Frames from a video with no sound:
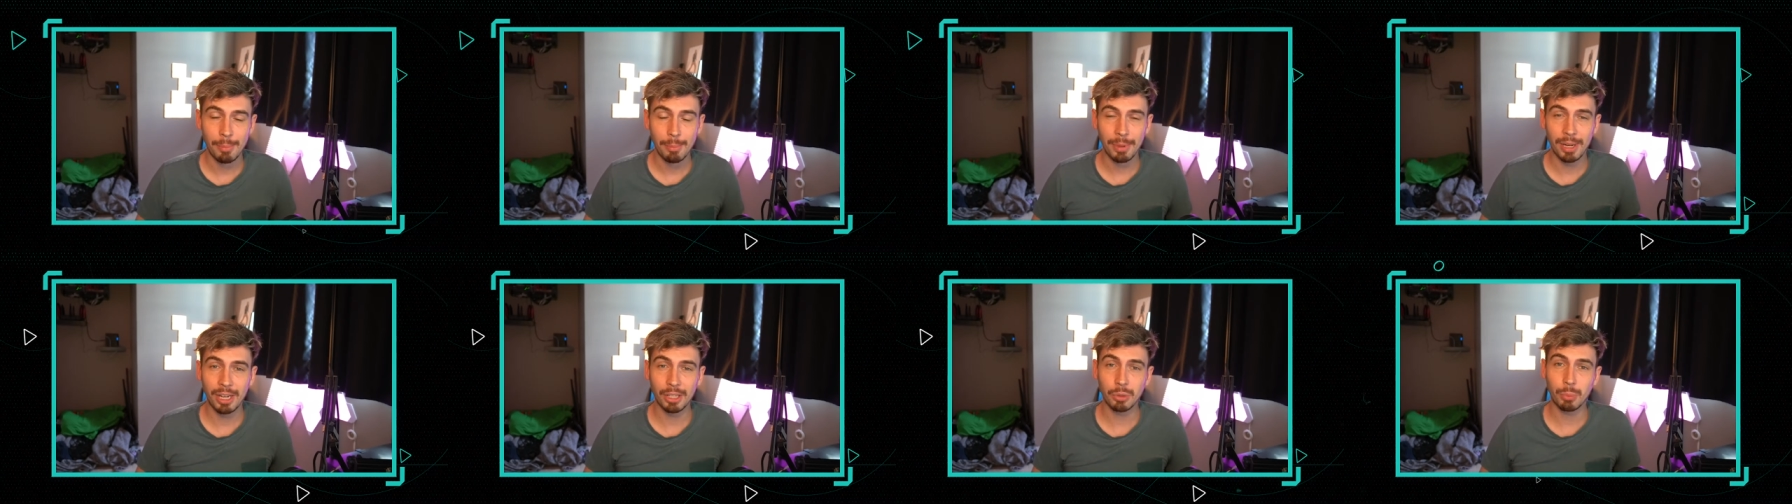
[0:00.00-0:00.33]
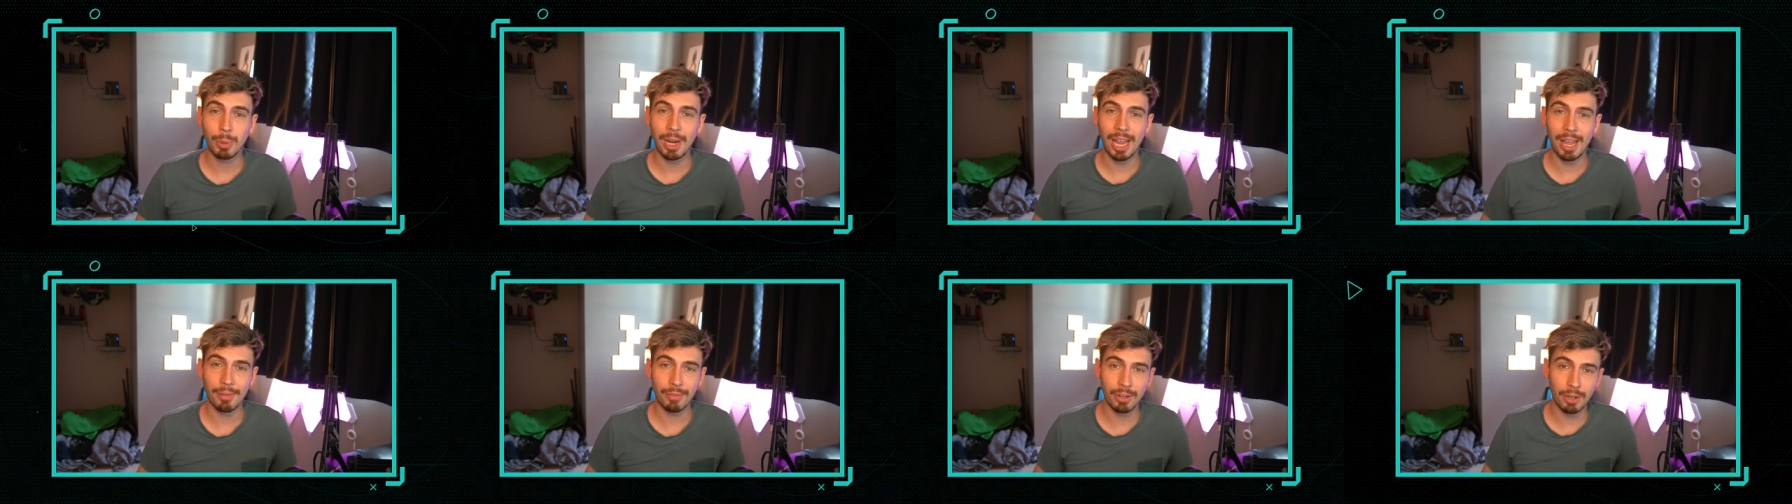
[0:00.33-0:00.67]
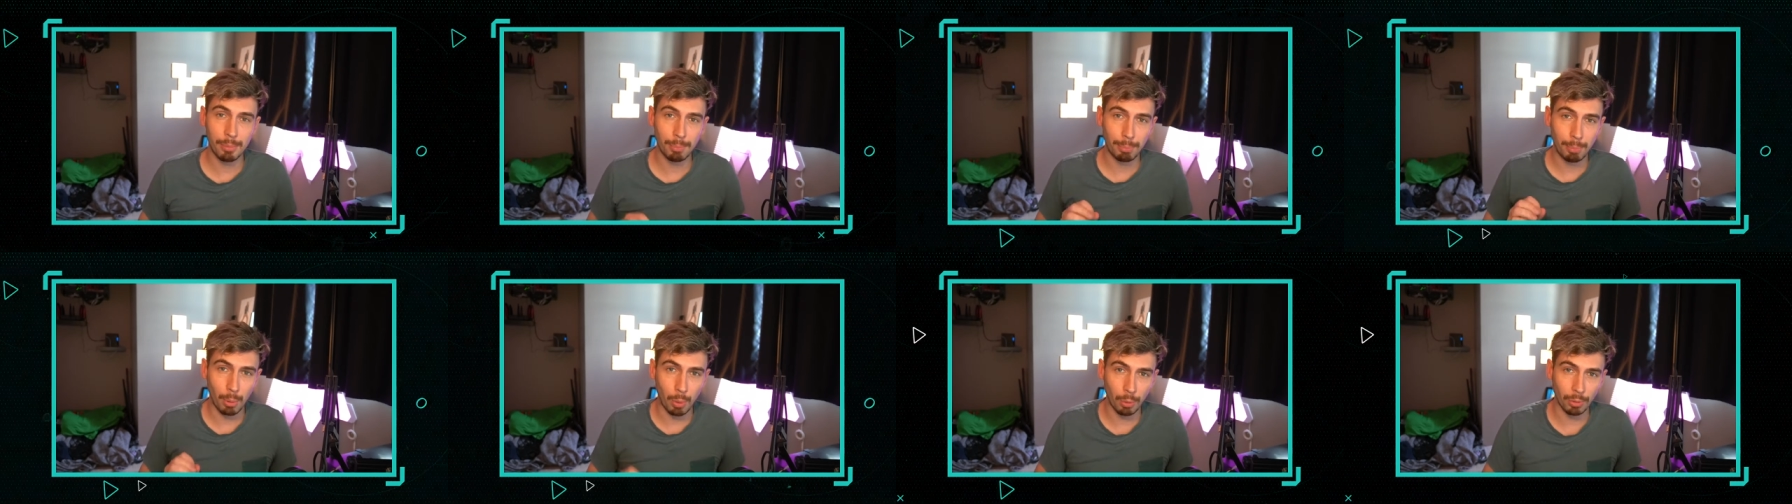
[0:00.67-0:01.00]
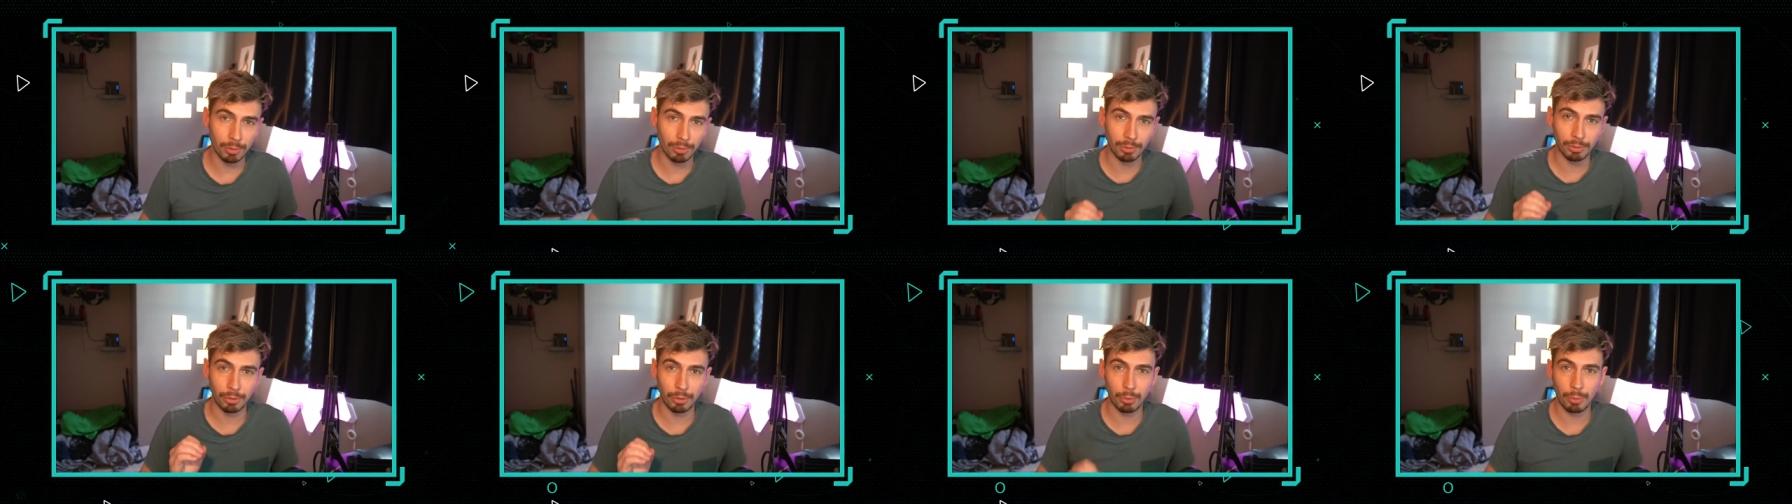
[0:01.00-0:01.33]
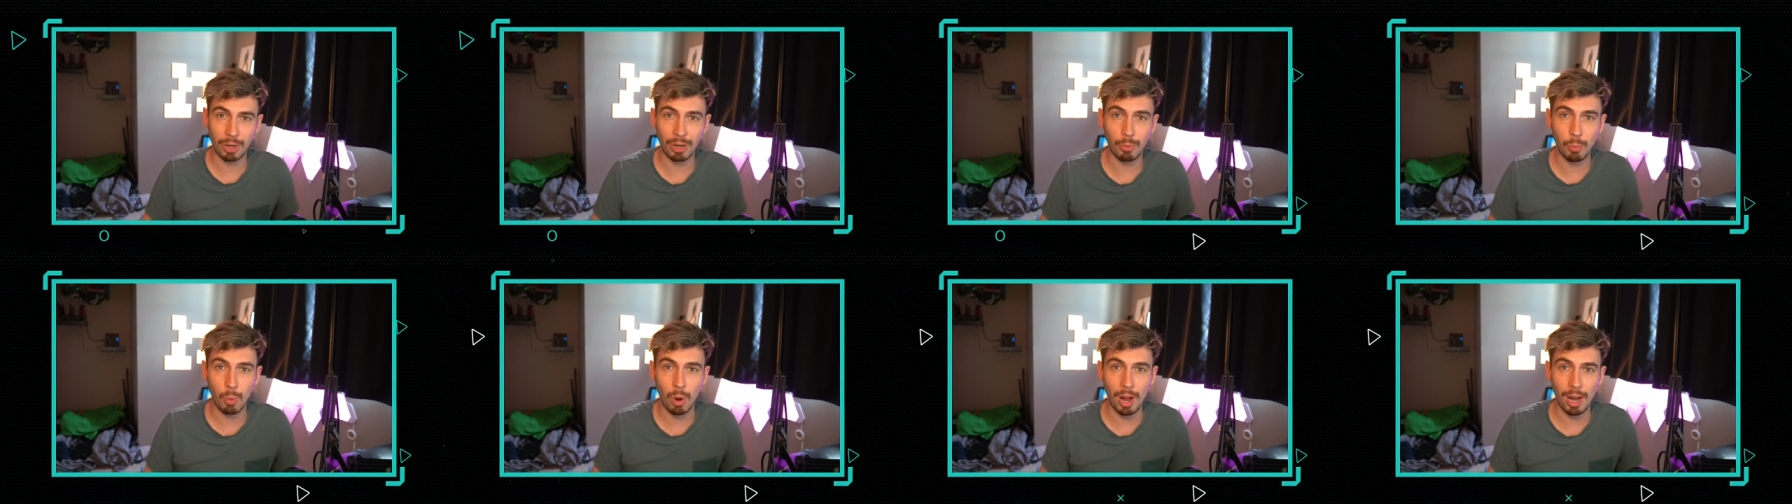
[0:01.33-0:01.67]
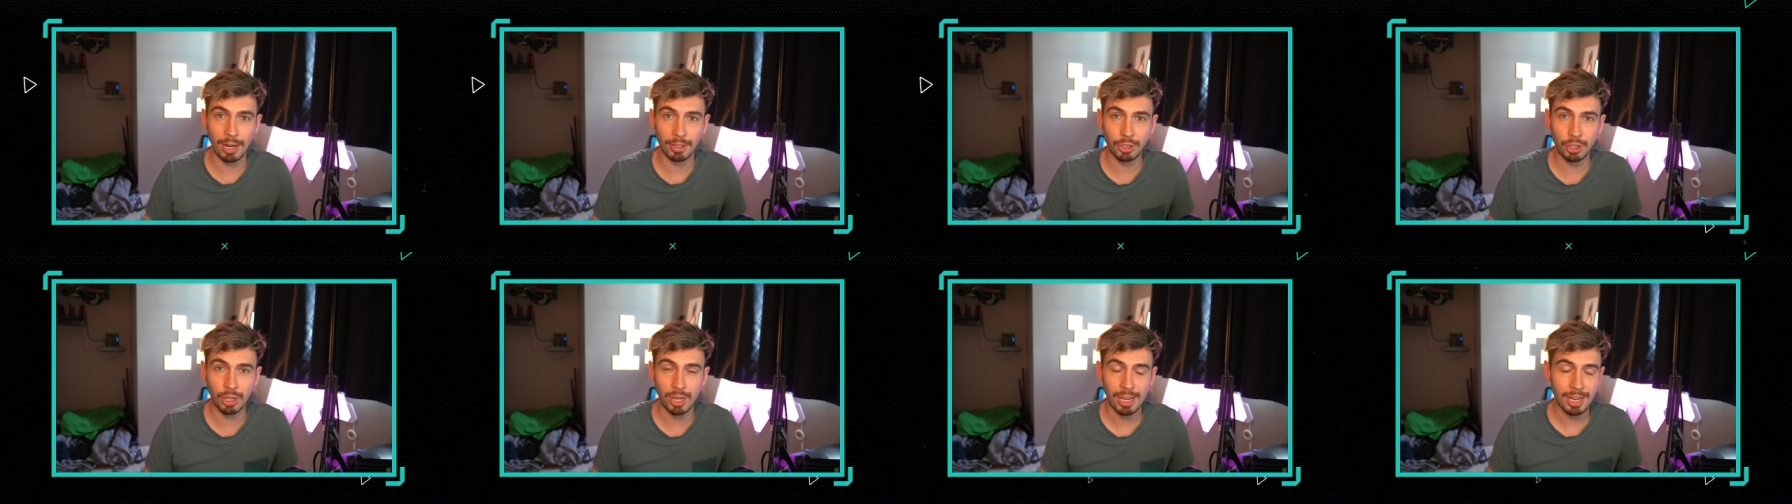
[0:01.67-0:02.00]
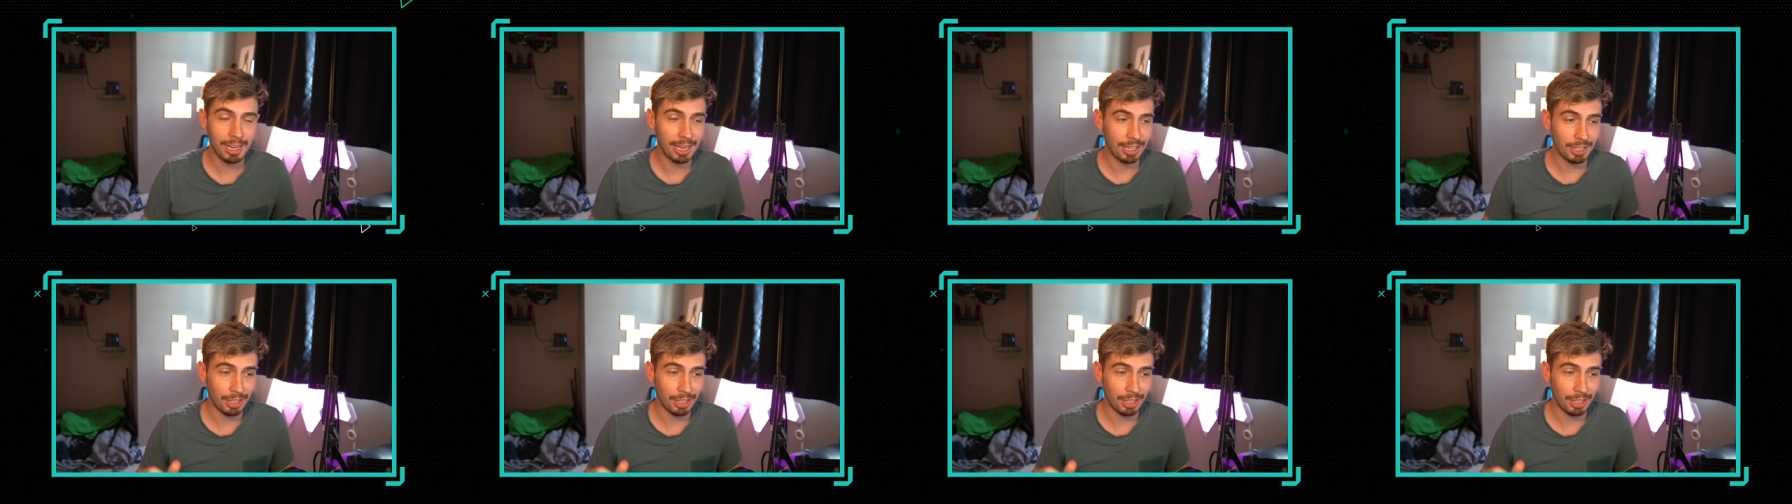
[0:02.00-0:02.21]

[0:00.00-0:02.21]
because we have an important grid watch,